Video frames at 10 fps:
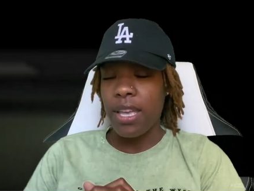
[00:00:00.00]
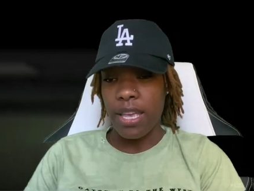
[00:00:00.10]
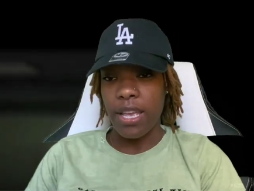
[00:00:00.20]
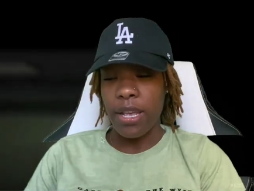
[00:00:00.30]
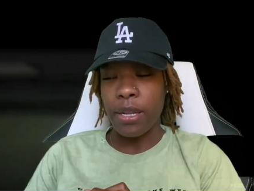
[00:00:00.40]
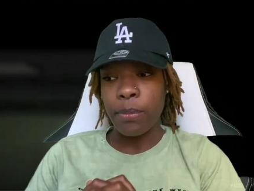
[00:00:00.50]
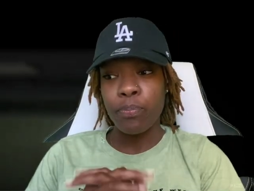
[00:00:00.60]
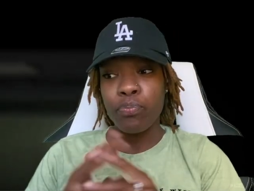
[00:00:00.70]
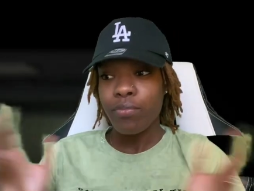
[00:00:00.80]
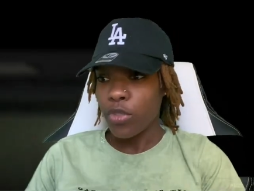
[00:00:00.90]

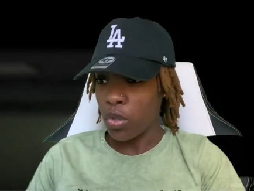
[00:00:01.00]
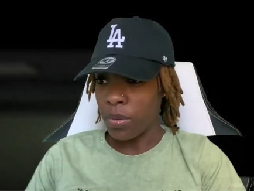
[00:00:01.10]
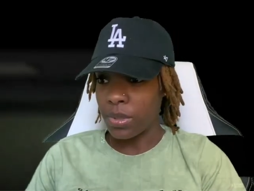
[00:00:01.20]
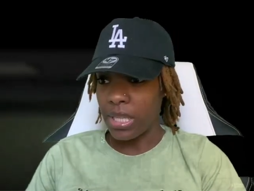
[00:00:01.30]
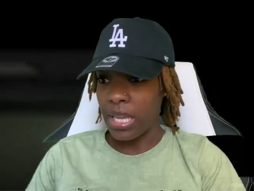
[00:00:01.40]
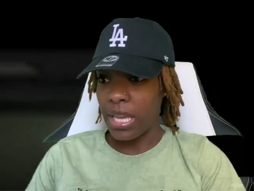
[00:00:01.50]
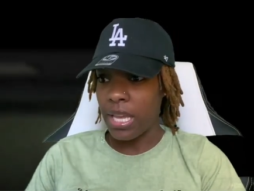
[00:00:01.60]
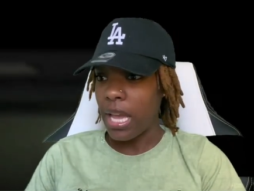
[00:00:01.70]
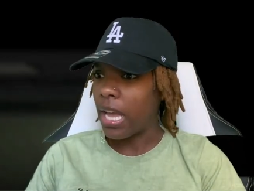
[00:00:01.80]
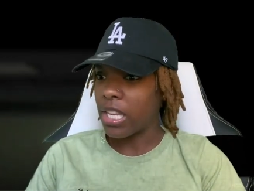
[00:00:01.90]
And, you know what I'm
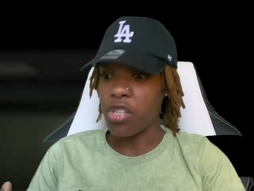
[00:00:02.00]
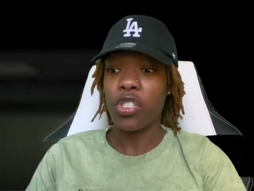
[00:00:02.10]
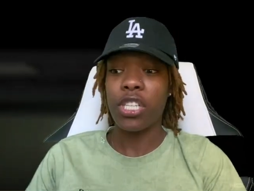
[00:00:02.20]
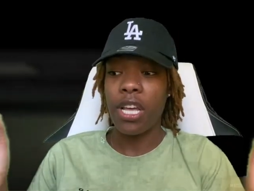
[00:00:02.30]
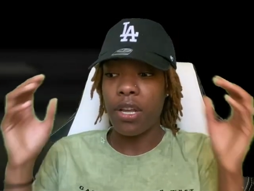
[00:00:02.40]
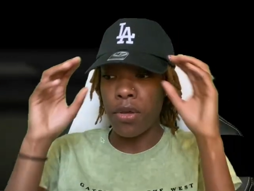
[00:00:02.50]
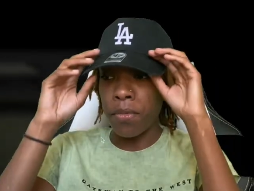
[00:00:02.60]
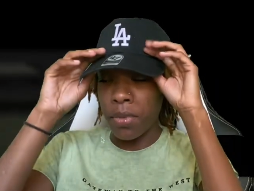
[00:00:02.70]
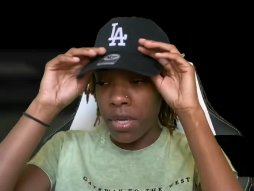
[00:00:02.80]
saying? I give you a shout out.